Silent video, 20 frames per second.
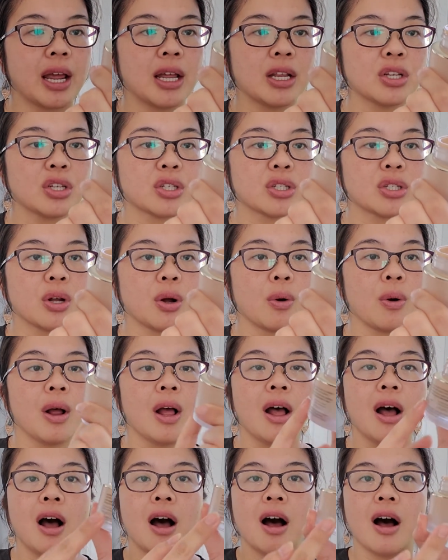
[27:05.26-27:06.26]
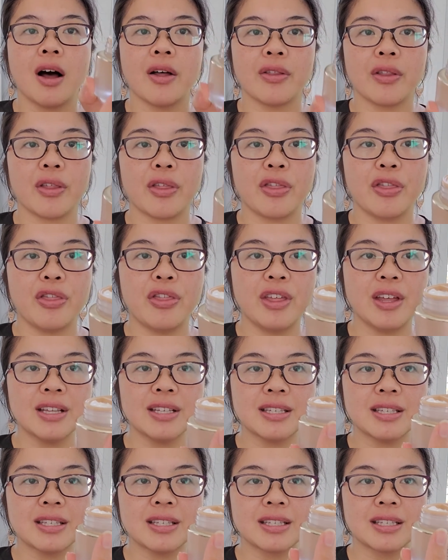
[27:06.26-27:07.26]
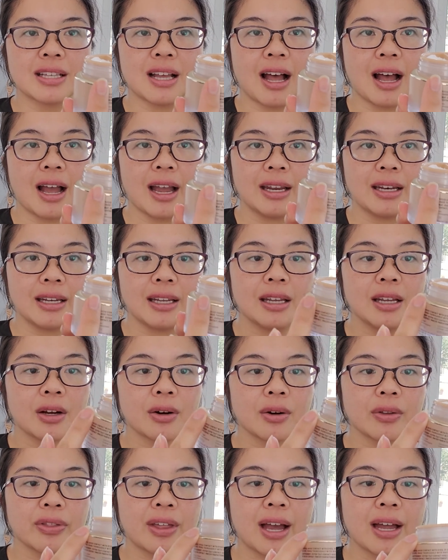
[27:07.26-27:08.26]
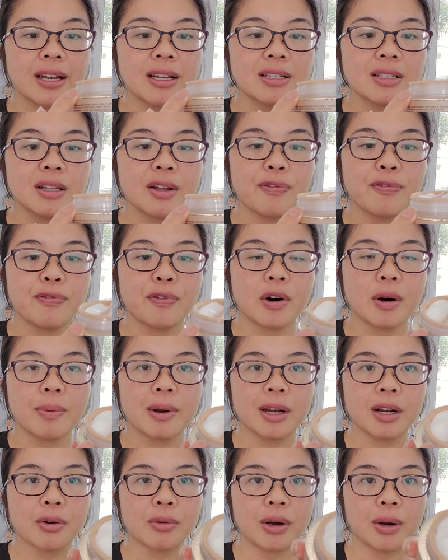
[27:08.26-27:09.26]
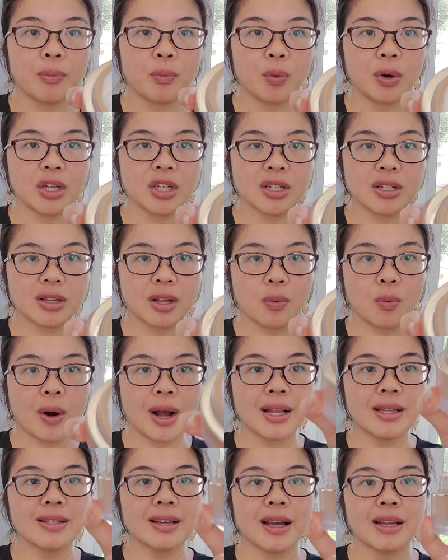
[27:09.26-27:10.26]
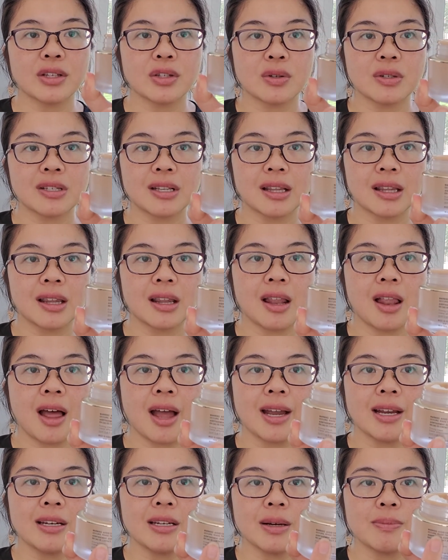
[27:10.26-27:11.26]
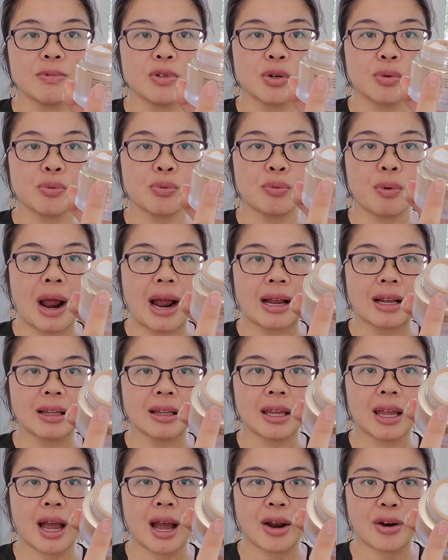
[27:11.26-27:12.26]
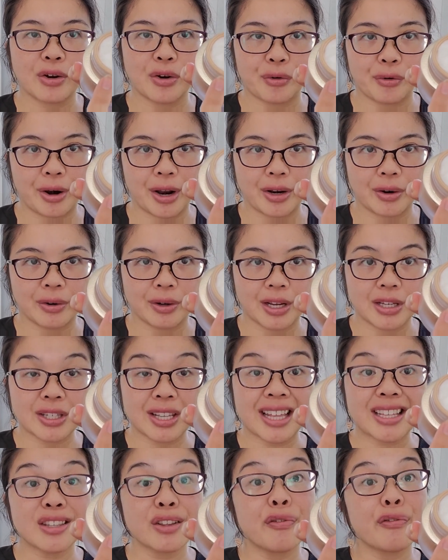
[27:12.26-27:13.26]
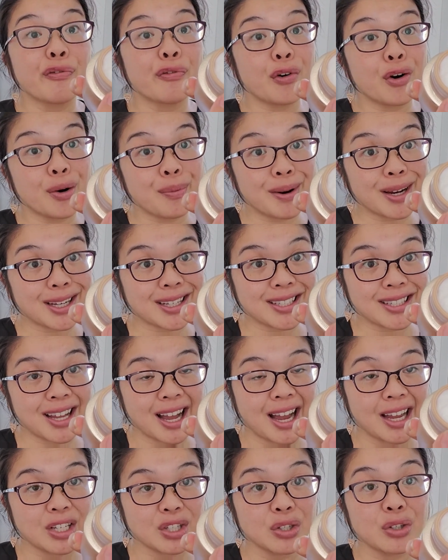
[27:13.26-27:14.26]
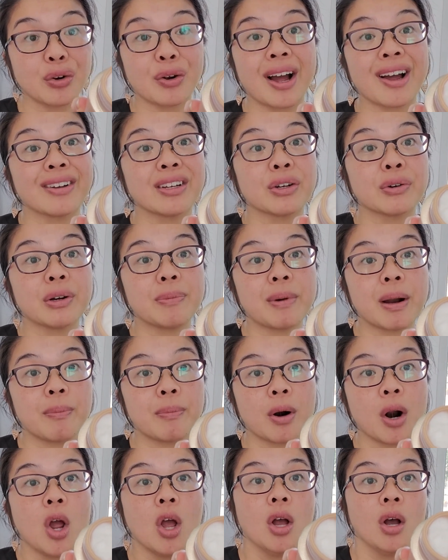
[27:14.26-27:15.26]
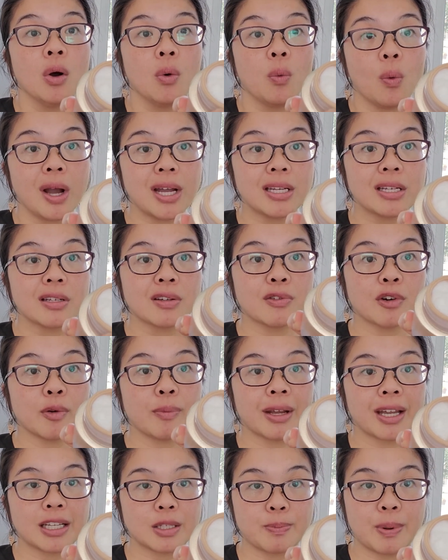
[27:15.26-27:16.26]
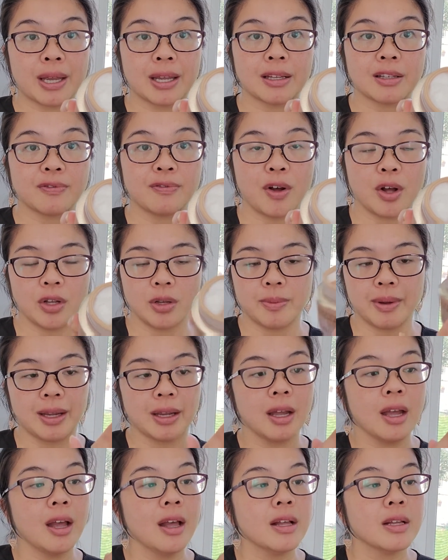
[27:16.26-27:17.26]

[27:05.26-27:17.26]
And so on this side here, that is the firming cream, which is the white side. So it's lined up directly under it. Okay, so that's the firming side. So you don't have to remember white is firming as pink is voluming.